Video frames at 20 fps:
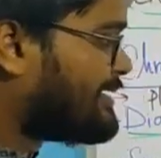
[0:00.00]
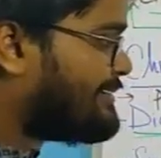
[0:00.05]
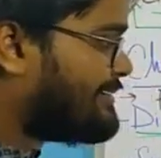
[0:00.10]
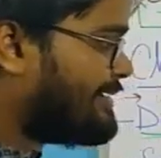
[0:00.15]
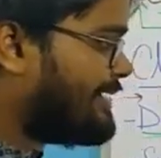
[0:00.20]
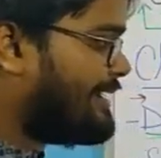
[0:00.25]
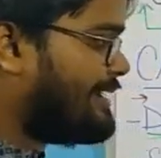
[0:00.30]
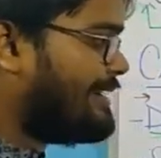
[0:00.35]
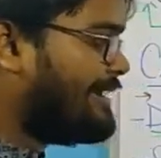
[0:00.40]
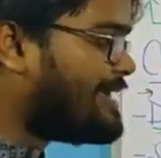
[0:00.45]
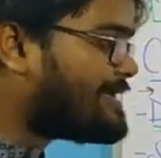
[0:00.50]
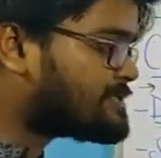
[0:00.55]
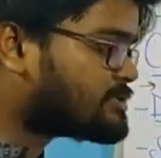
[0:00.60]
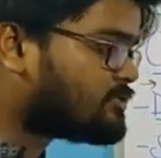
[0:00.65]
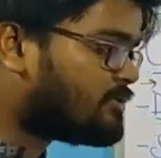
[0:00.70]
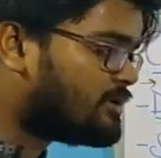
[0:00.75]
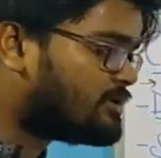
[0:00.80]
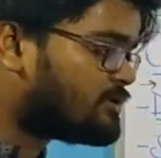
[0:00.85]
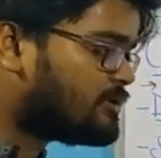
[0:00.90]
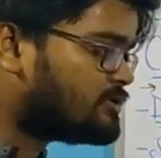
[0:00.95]
And next
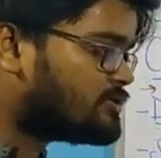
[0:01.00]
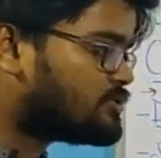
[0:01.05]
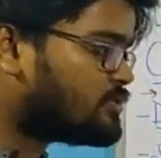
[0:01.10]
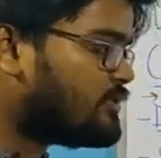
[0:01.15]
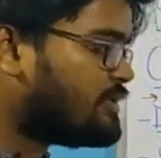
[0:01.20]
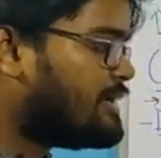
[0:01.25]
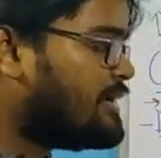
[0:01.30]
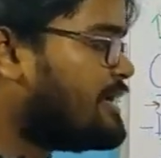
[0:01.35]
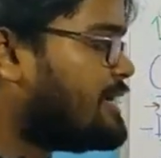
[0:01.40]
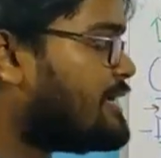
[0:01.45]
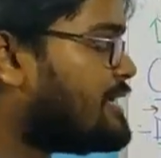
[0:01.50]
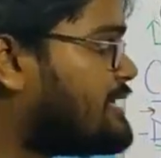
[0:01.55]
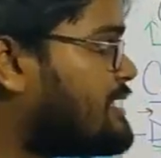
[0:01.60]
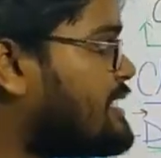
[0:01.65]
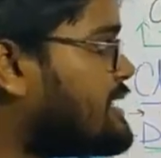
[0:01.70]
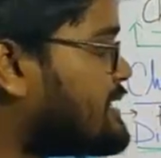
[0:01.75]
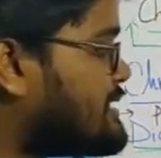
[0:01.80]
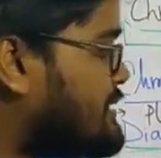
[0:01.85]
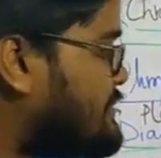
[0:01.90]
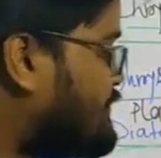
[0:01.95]
one also,
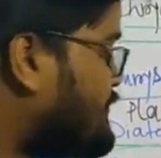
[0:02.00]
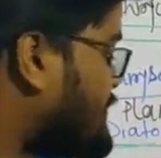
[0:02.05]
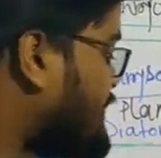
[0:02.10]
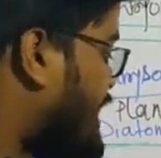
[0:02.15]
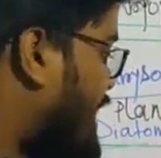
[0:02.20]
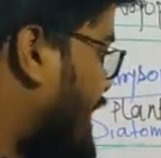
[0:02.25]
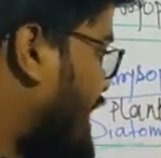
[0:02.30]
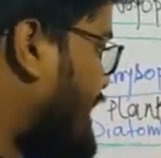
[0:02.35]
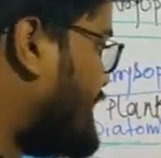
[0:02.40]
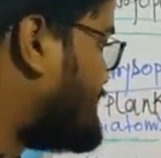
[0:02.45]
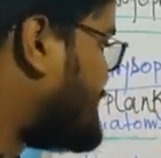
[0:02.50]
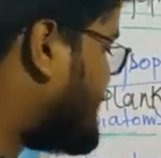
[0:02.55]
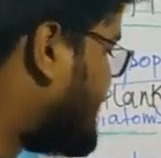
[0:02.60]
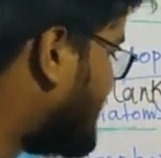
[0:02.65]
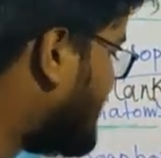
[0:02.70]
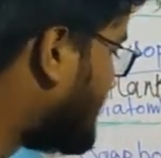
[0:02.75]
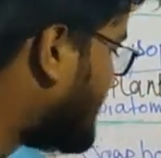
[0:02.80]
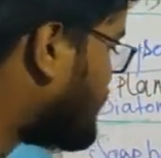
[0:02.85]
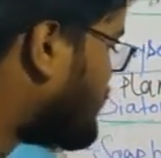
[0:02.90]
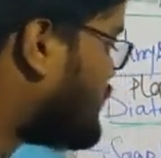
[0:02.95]
here as
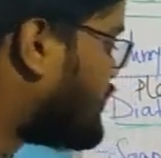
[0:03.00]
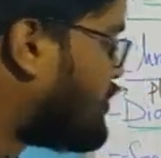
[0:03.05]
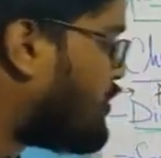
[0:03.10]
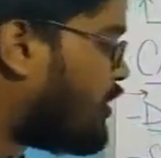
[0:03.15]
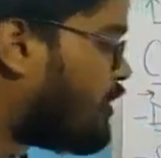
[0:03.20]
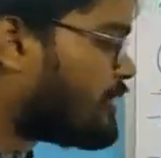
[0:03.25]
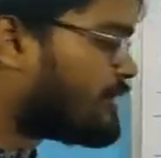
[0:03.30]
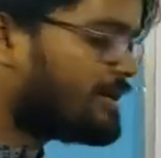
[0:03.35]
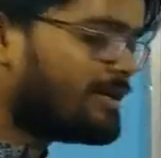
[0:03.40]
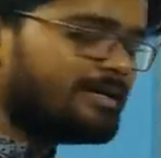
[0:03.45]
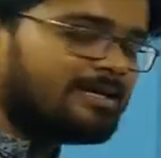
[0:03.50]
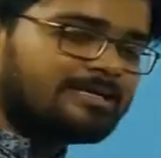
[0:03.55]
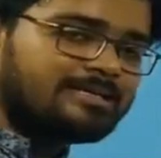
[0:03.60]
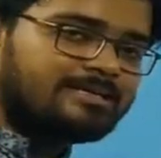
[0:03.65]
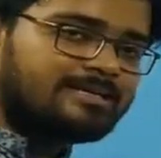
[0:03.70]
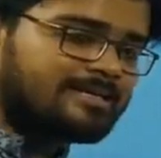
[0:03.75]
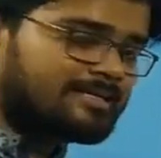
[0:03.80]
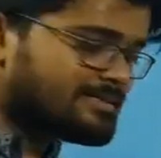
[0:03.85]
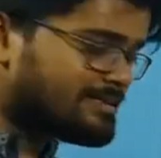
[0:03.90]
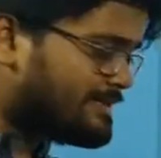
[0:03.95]
here we got
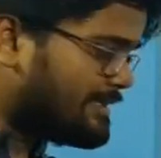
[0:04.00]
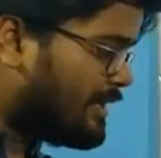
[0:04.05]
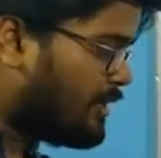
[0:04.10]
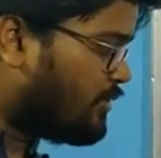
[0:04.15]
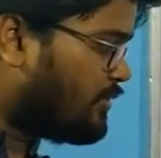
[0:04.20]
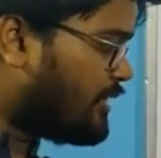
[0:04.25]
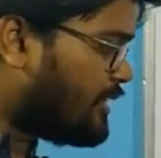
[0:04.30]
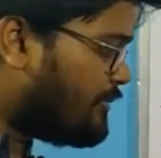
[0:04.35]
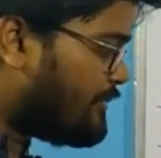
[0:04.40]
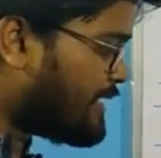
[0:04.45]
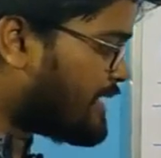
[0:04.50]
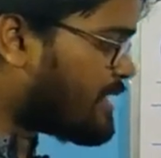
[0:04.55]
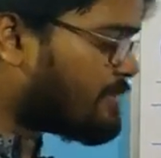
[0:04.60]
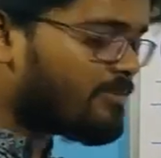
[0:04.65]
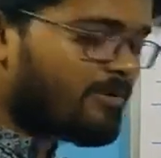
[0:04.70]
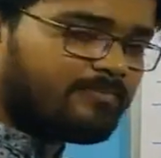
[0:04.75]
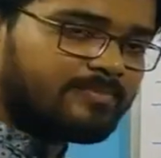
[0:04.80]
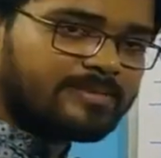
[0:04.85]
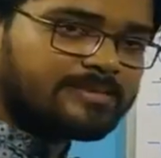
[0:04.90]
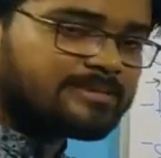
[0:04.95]
their cell wall made up
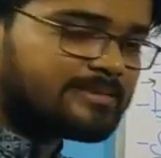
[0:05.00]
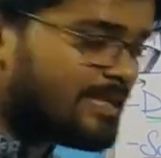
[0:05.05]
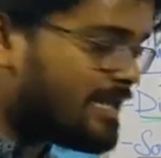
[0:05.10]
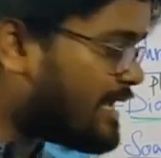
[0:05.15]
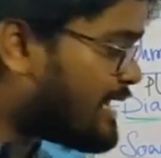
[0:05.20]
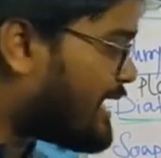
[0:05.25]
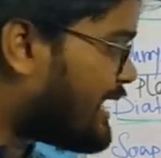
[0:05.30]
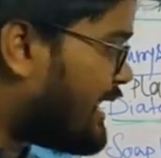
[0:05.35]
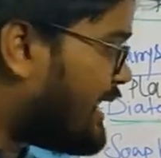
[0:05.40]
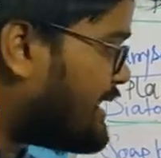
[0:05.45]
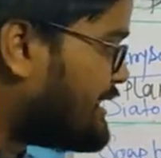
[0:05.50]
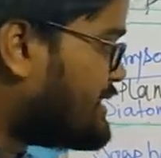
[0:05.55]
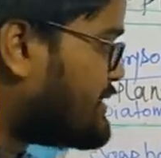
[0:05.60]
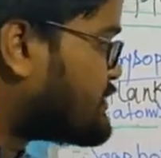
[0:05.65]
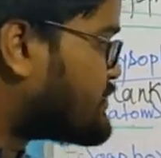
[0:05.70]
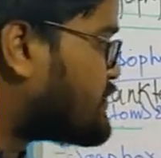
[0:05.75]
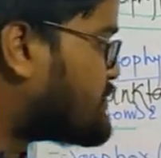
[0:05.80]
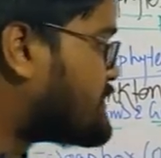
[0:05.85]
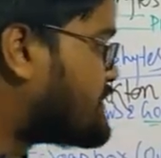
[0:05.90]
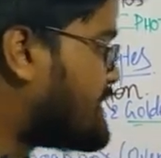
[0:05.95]
of the silica,
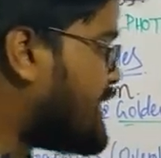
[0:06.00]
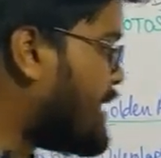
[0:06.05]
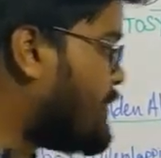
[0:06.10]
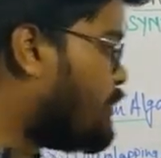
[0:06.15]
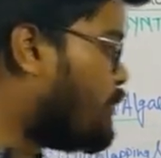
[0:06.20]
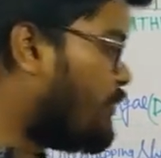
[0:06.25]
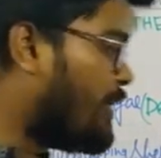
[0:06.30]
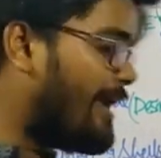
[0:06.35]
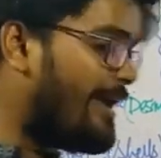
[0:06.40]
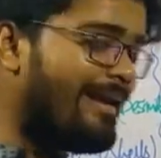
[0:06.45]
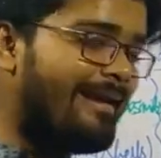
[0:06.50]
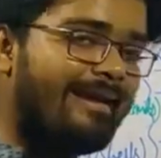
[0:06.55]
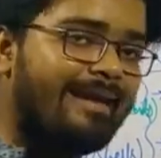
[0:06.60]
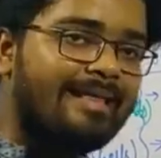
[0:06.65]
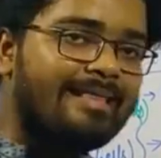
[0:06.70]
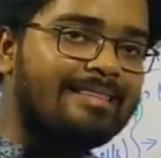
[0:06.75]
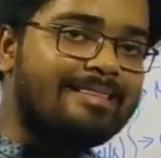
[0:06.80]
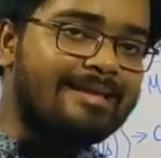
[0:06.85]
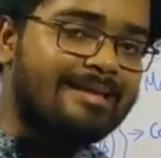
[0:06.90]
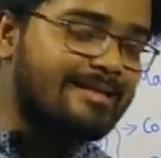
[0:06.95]
so same way
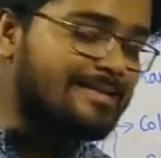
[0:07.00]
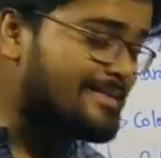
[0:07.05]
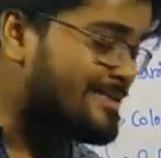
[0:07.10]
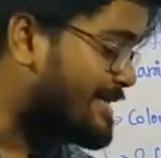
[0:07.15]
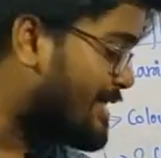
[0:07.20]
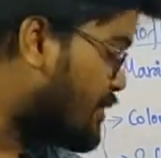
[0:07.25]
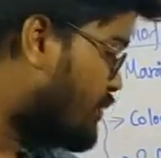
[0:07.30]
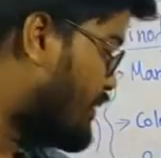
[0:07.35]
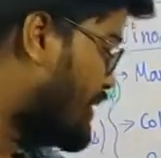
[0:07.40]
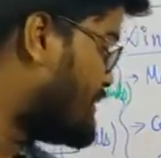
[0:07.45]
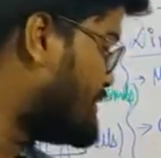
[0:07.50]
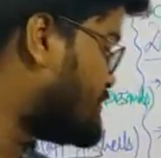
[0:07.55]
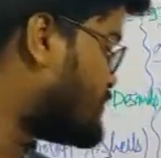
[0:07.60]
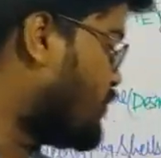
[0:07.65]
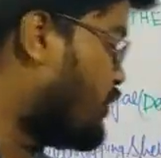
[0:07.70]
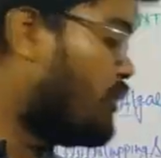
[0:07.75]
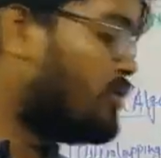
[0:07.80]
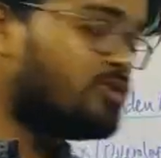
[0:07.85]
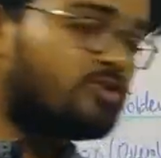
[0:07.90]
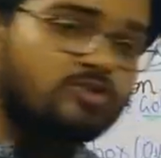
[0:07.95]
their cell wall is
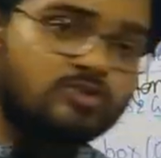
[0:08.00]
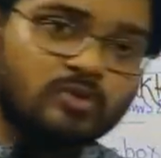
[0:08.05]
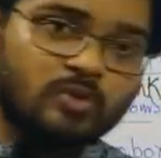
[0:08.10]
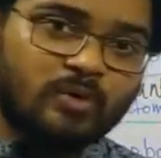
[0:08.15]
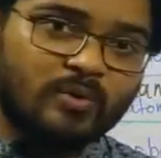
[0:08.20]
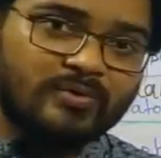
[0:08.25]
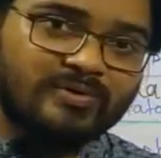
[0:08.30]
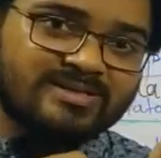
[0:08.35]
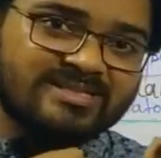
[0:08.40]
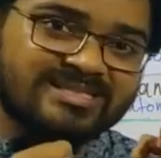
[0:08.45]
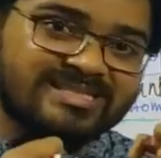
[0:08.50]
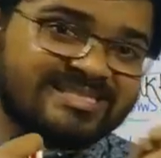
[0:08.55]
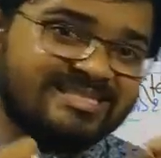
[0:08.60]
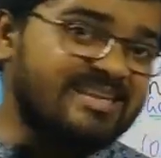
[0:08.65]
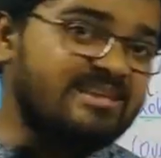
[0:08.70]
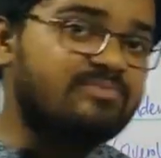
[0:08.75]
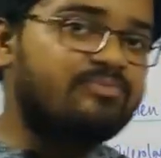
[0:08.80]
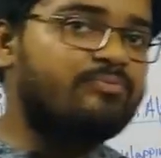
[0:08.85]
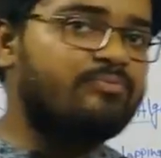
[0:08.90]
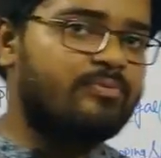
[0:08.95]
also
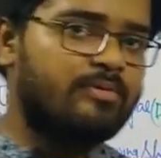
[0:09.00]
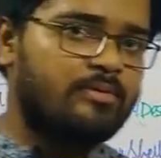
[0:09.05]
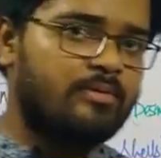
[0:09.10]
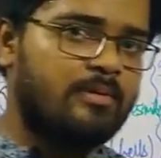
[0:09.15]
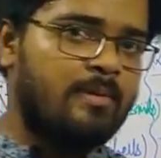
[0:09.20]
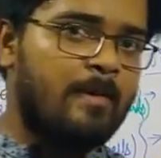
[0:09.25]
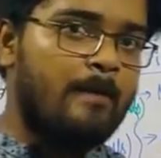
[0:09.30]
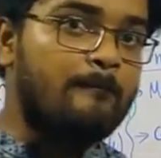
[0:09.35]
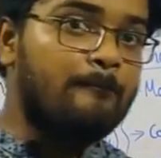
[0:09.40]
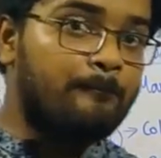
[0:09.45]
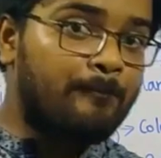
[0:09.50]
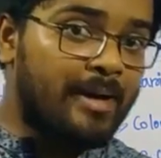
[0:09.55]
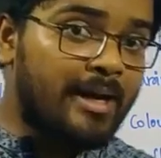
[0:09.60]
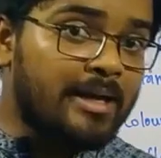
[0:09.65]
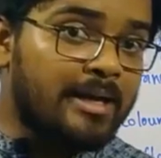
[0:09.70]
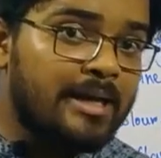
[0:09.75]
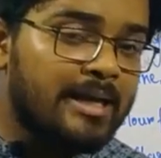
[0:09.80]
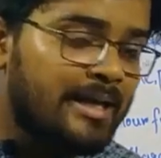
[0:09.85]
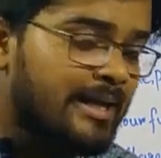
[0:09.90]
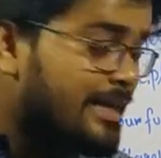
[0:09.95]
stiff,
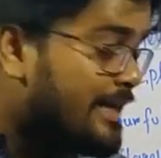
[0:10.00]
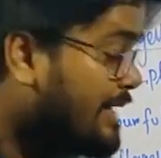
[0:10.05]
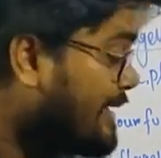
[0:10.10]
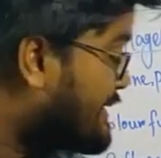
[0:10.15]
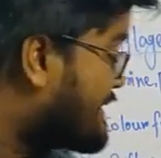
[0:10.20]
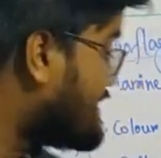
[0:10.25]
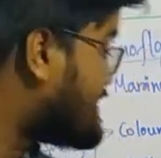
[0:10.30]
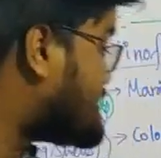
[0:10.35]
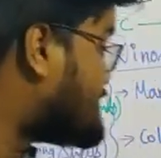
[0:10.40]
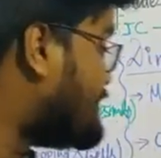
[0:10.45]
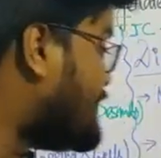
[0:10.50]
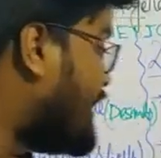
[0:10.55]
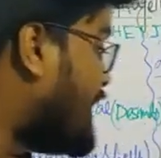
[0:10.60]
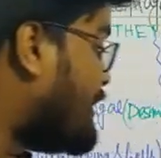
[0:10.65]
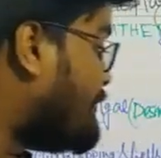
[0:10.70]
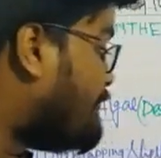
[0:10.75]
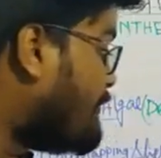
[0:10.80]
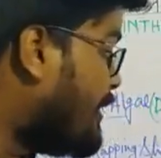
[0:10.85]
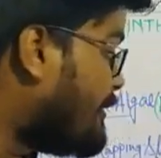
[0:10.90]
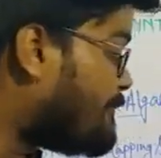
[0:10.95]
but it is made
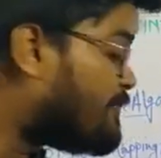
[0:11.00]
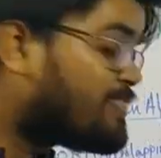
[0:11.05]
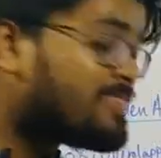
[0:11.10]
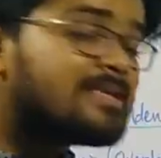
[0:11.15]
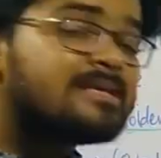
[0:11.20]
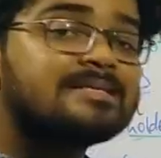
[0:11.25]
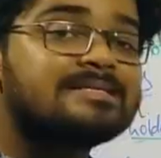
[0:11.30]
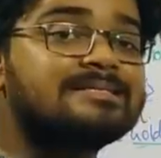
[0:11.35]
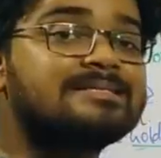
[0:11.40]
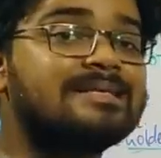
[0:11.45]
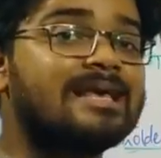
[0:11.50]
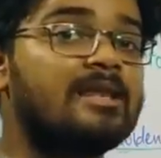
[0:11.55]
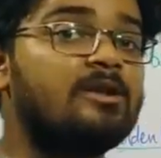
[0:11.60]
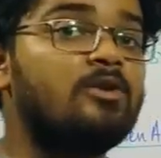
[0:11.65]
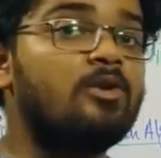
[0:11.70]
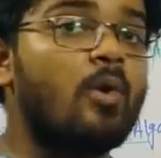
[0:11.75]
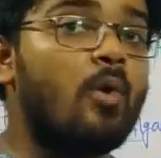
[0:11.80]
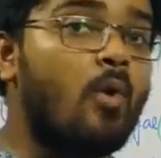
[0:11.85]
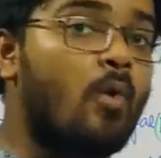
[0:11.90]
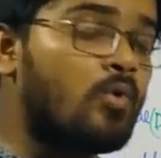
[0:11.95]
up of
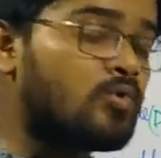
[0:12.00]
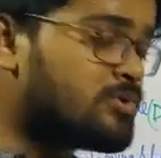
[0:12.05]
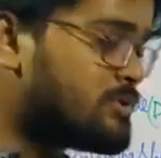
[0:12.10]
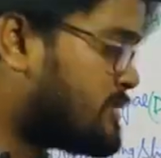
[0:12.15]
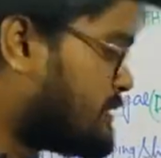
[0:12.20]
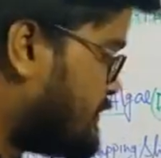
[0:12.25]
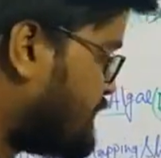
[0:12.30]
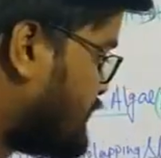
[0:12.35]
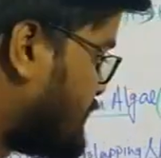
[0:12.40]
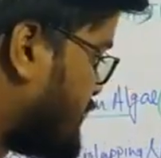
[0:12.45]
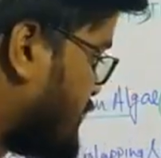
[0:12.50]
cellulose.